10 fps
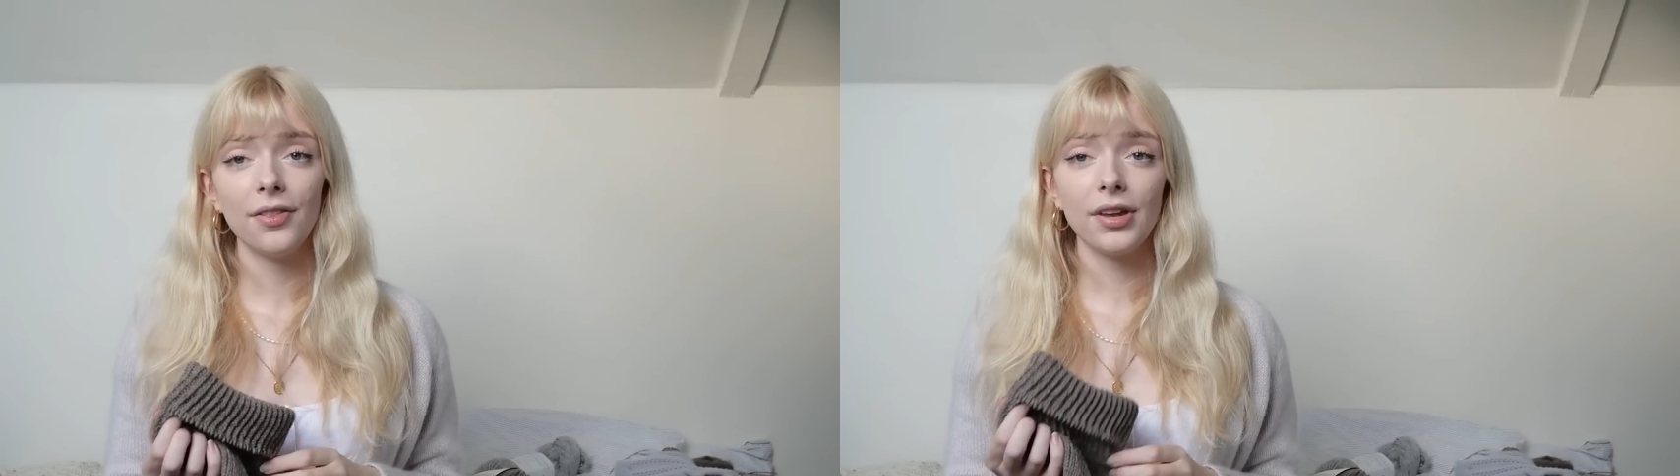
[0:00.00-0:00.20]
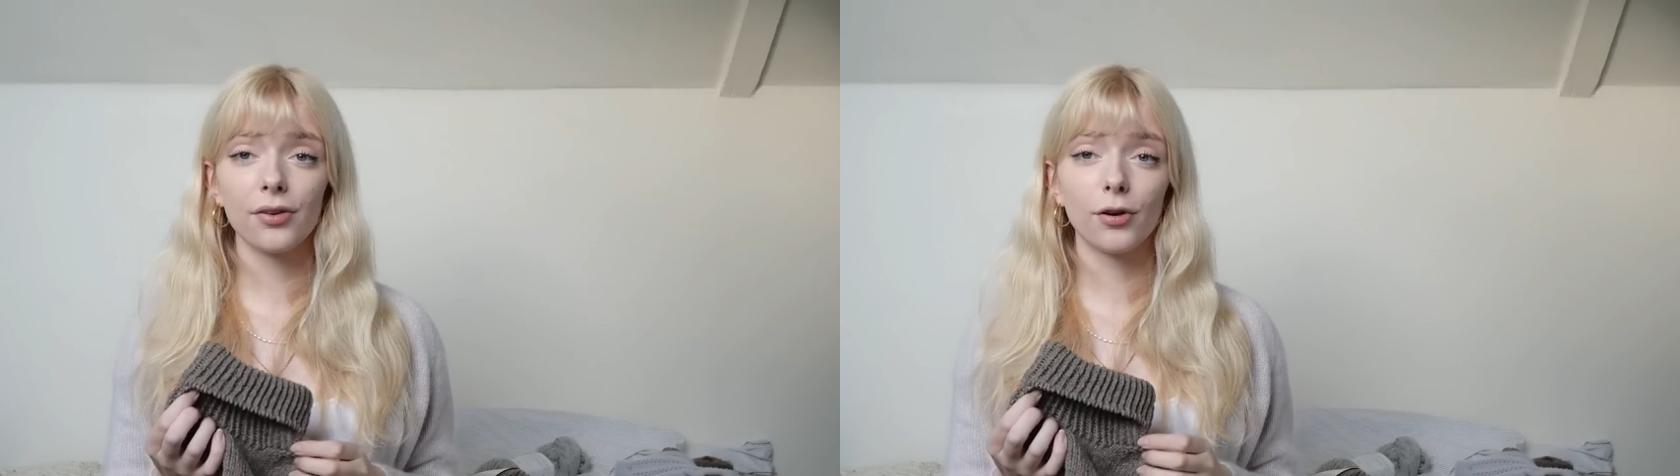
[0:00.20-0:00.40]

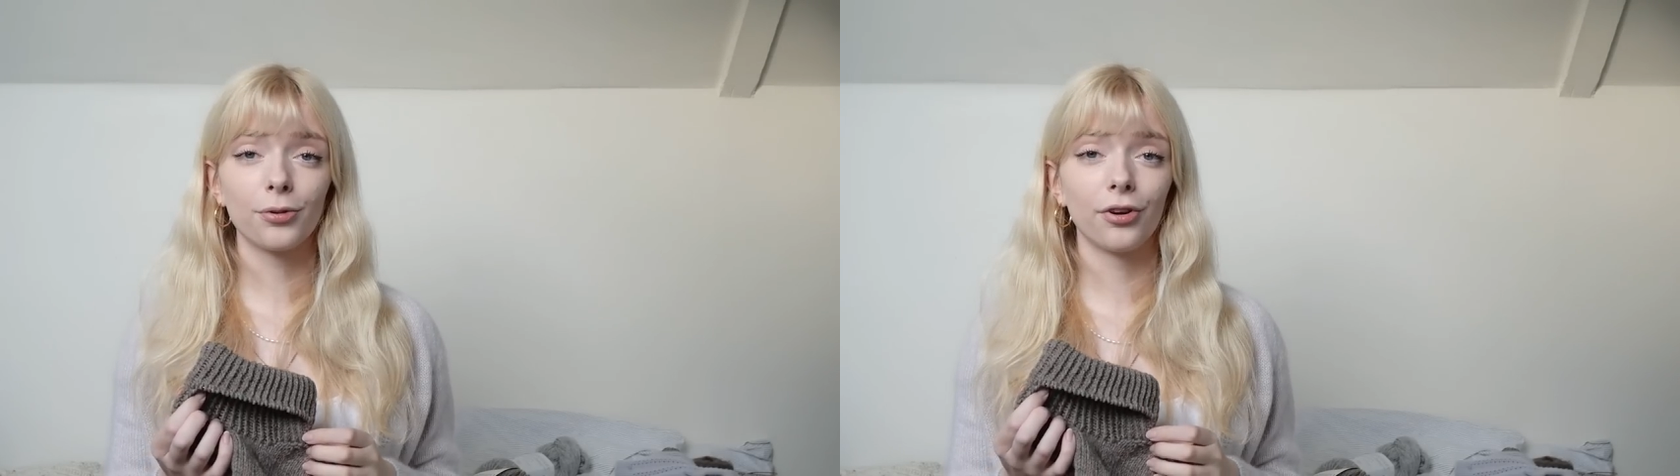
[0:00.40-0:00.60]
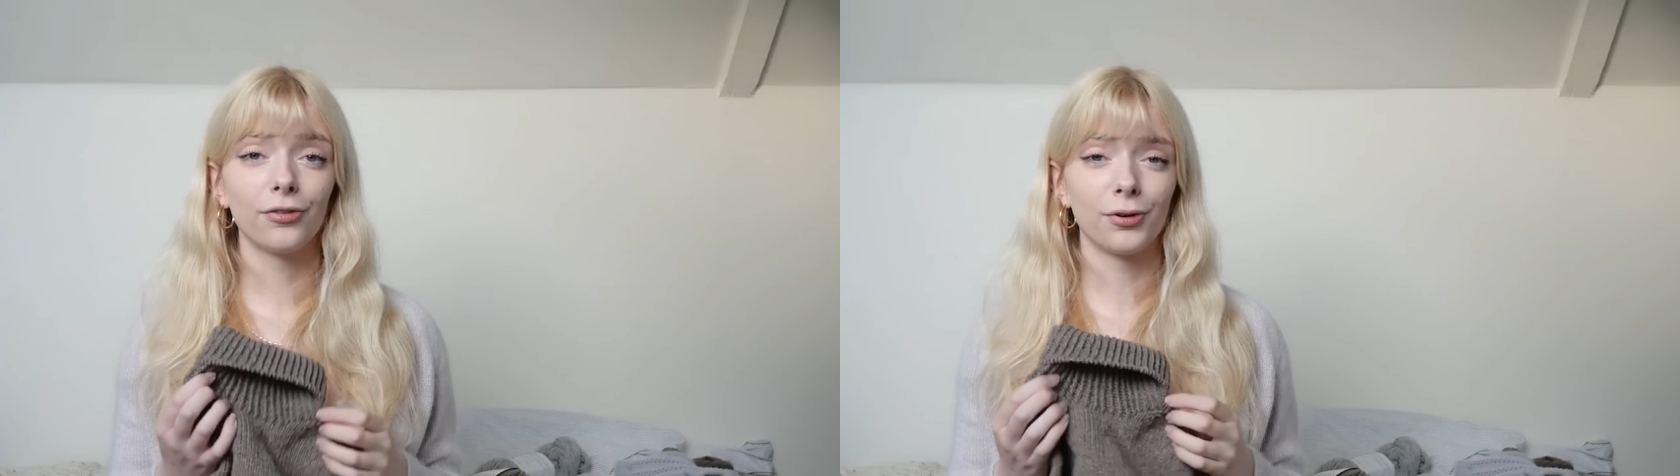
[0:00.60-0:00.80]
The other
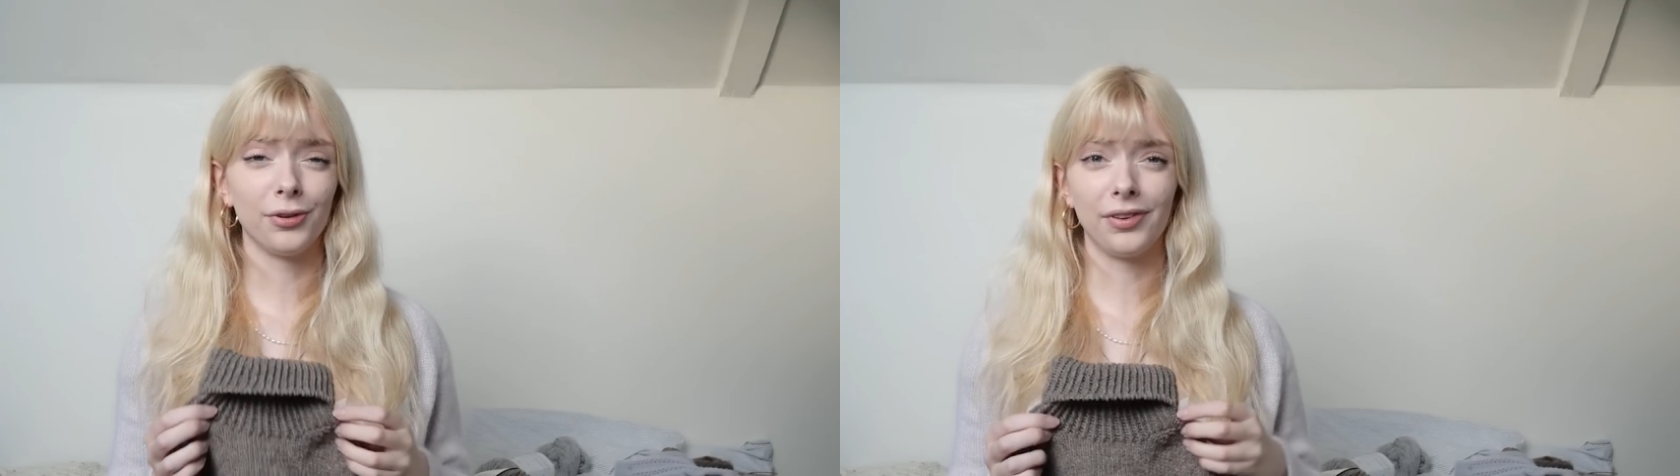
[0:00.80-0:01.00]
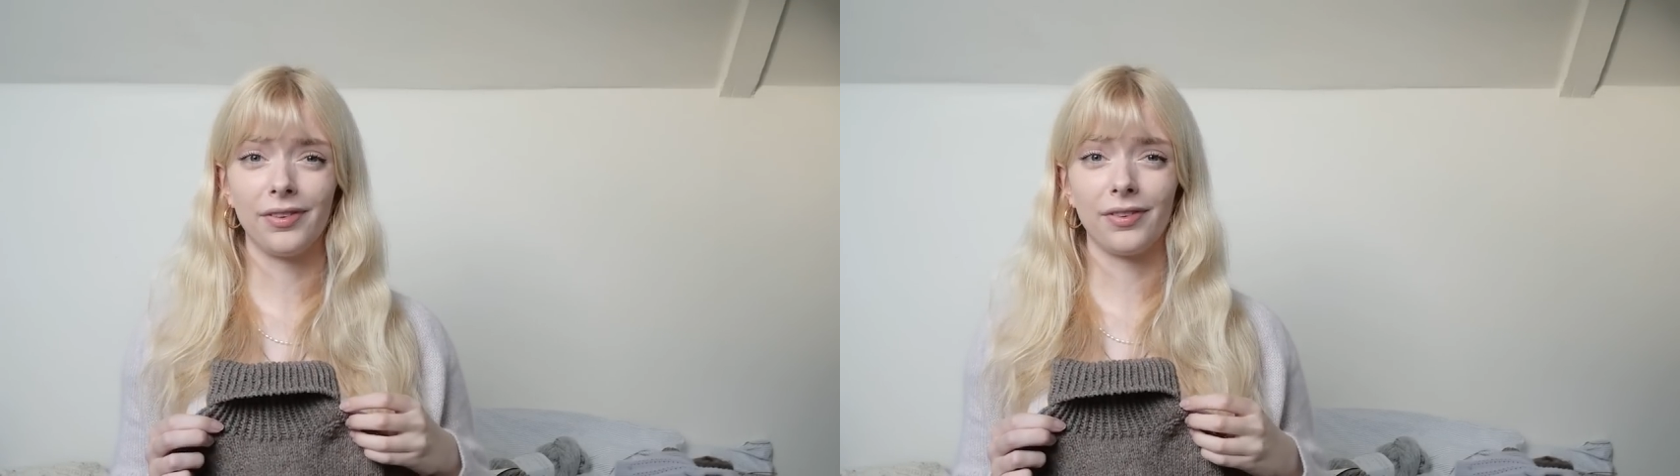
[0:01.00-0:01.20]
option, of
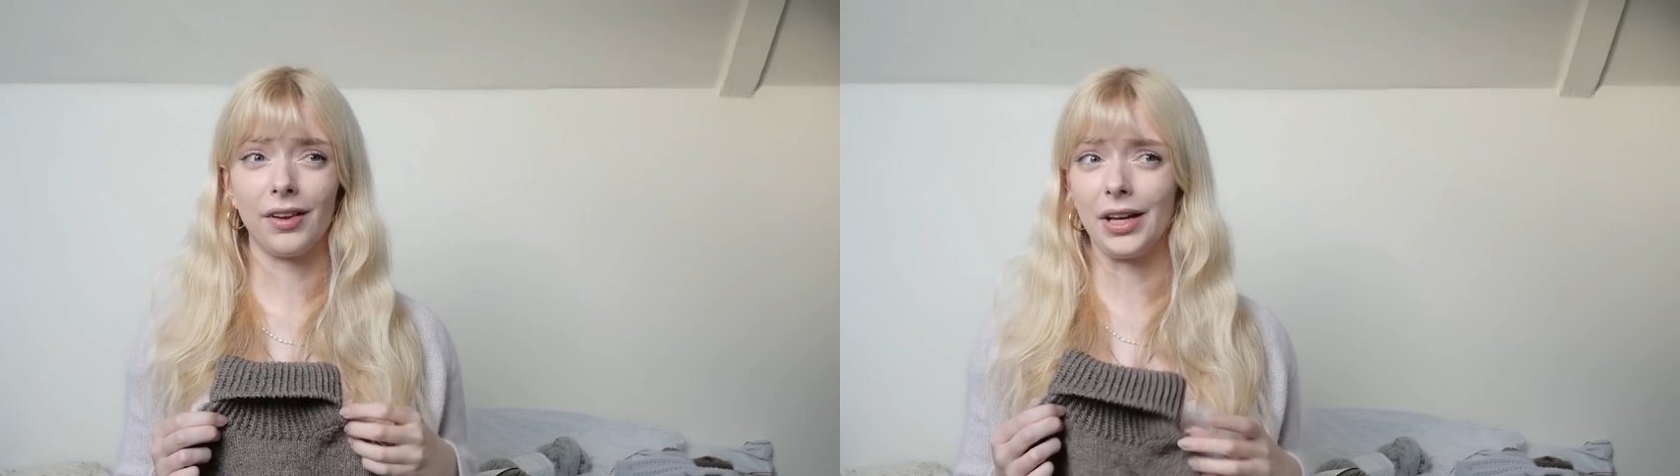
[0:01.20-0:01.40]
course, is